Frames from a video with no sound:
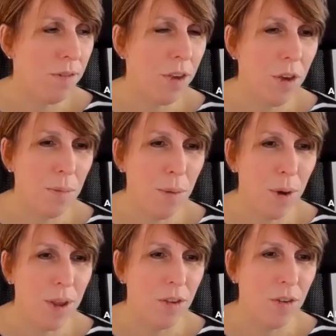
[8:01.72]
you can
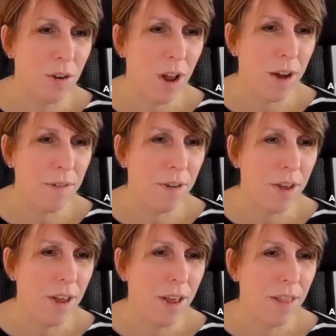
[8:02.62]
put into your life,
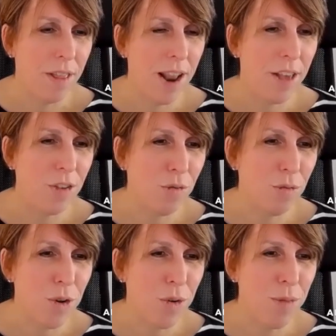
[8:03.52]
the less
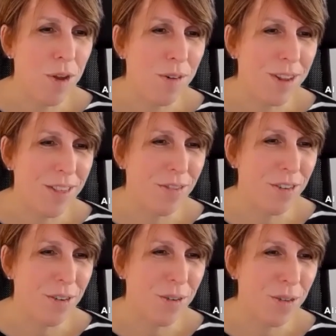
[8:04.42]
room there is
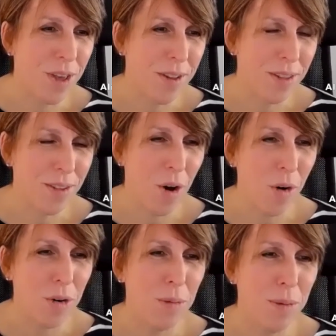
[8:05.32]
for all those
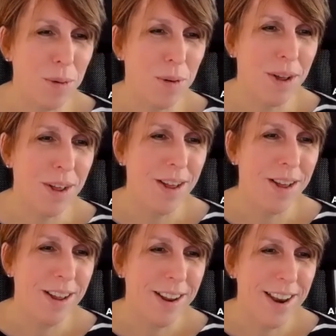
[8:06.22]
horrible
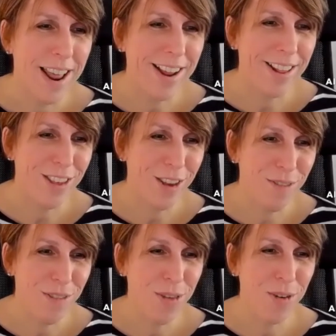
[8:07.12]

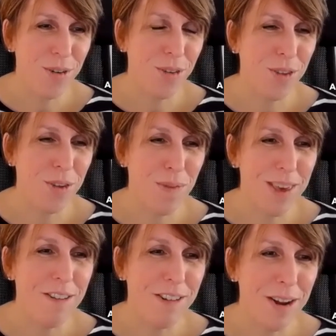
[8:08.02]
negative thoughts to
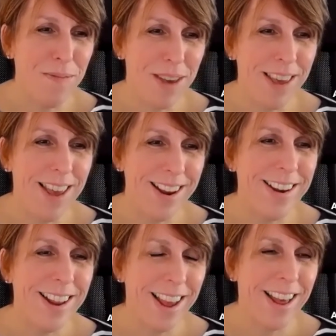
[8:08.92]
be creeping
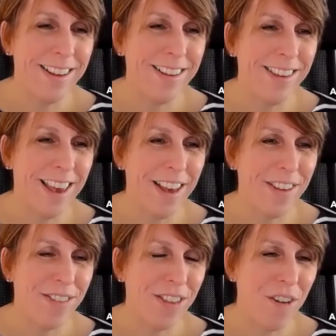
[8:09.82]
in.
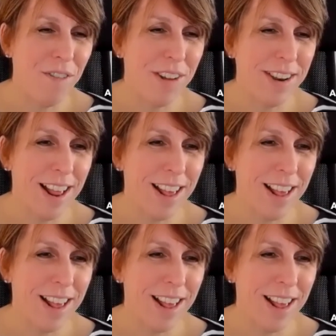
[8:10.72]
Yeah. Oh, fantastic.